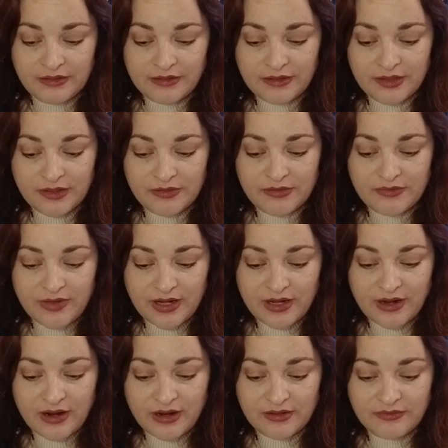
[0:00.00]
The unified
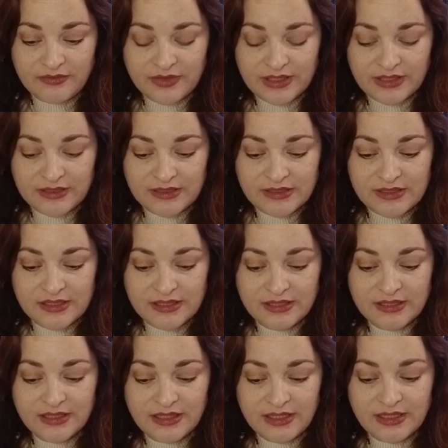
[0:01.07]
heart field
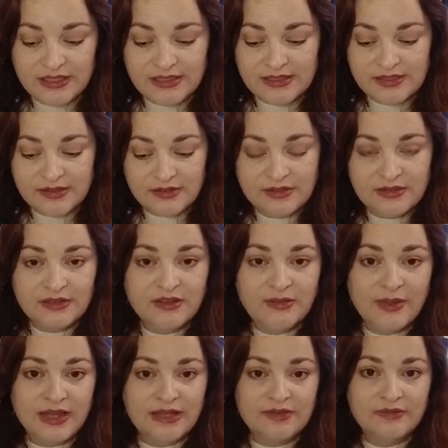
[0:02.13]
is under the
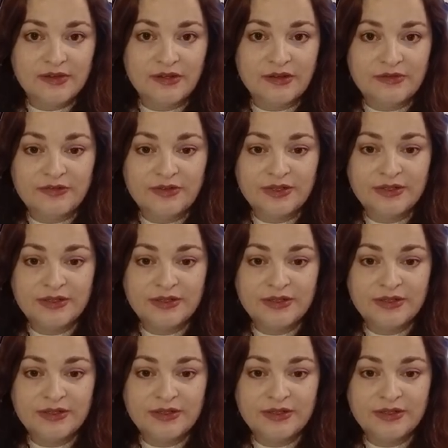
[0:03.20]
command of love.